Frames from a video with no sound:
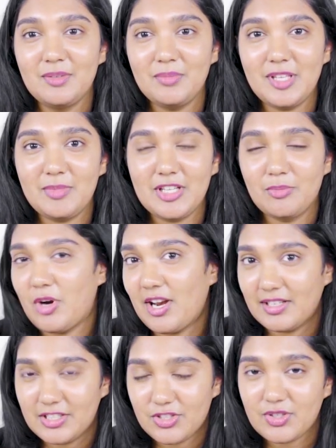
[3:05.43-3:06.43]
maybe a
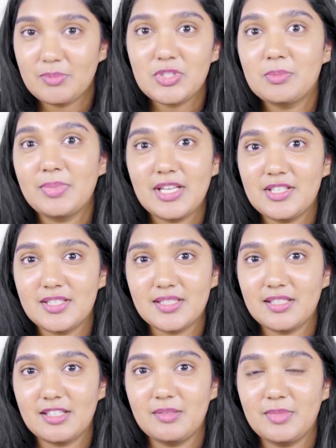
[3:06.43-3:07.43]
product description page
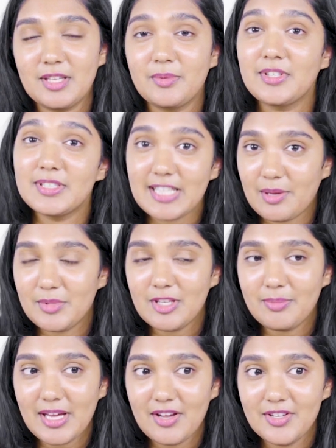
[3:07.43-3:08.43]
isn't going to be able to tell me
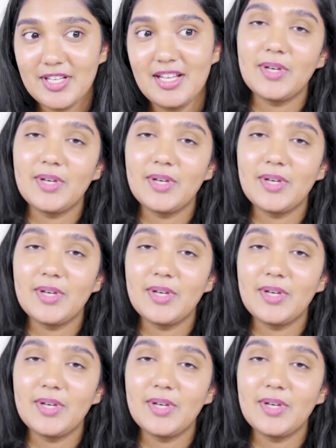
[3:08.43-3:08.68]
about.